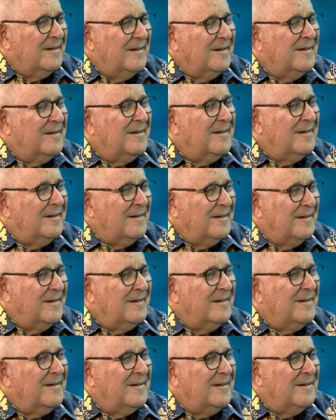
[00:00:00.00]

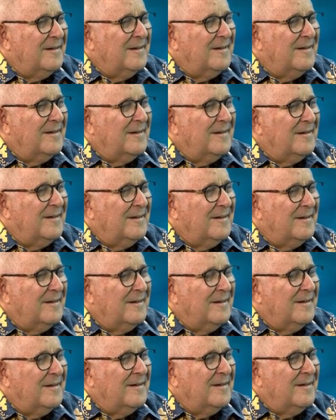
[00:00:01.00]

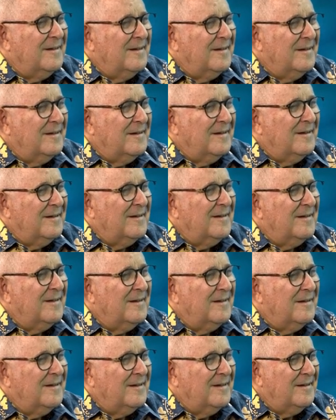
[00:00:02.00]

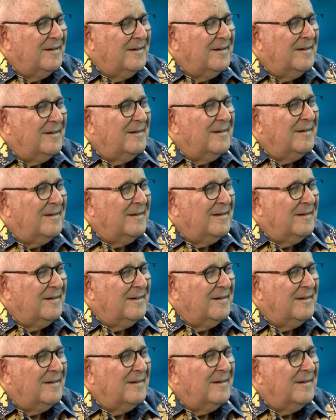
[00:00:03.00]
No words are spoken by the person on screen.